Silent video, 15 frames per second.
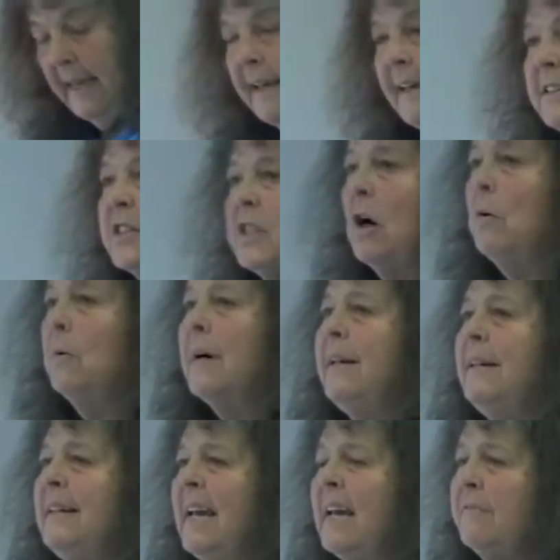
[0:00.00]
So
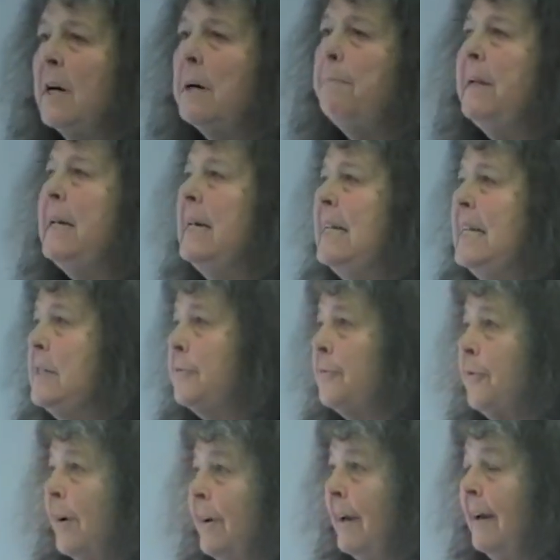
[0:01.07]
never
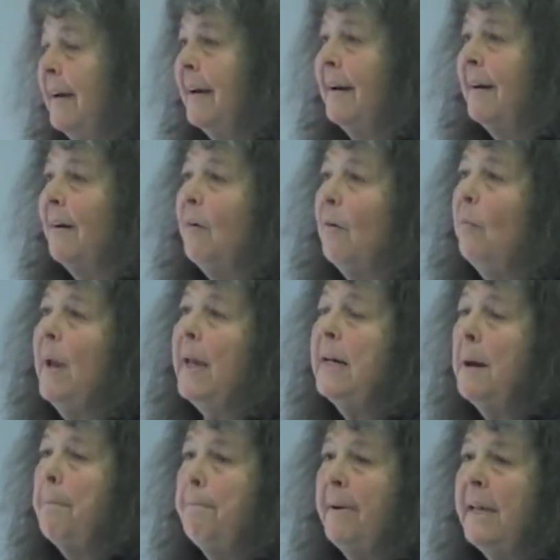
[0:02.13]
believe when
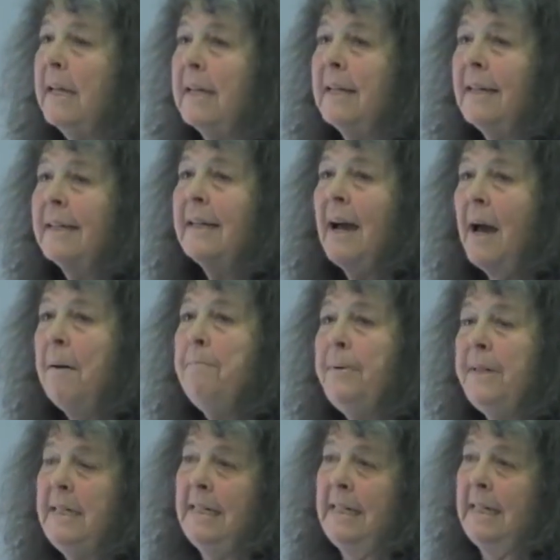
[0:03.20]
a big
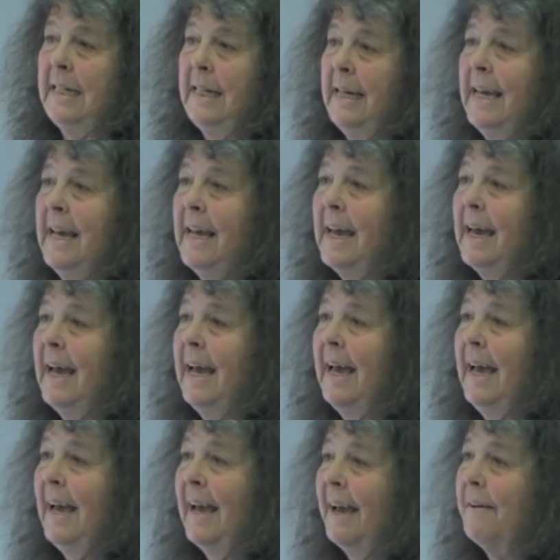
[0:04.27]
company
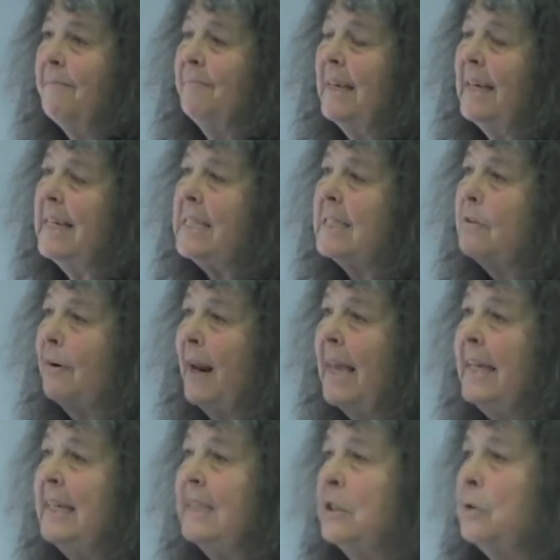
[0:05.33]
is
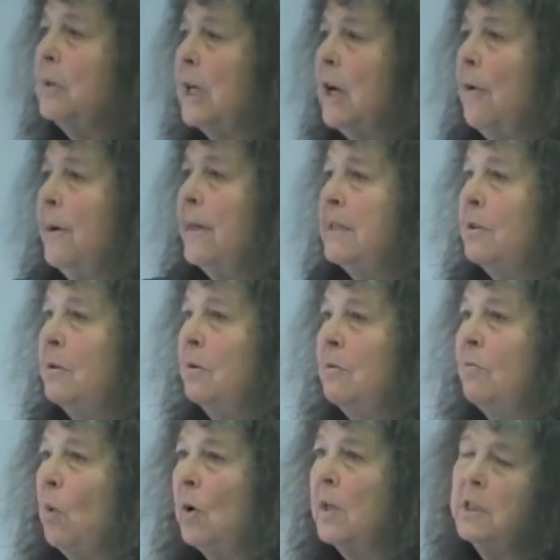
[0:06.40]
trying to go into
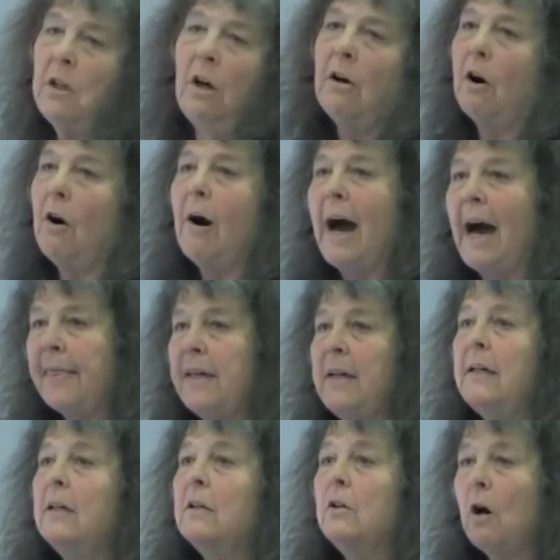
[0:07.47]
water or
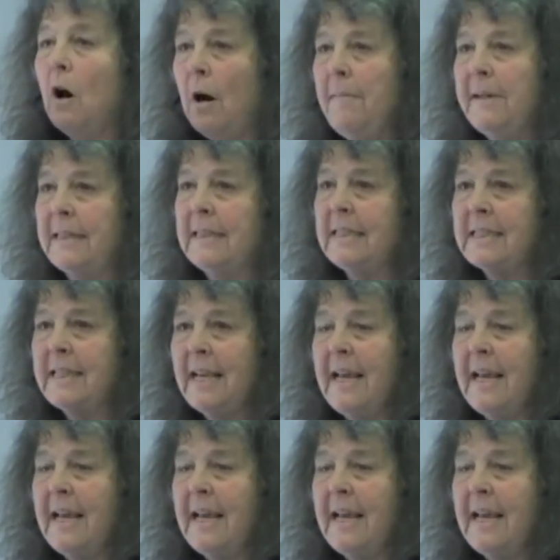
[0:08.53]
other commons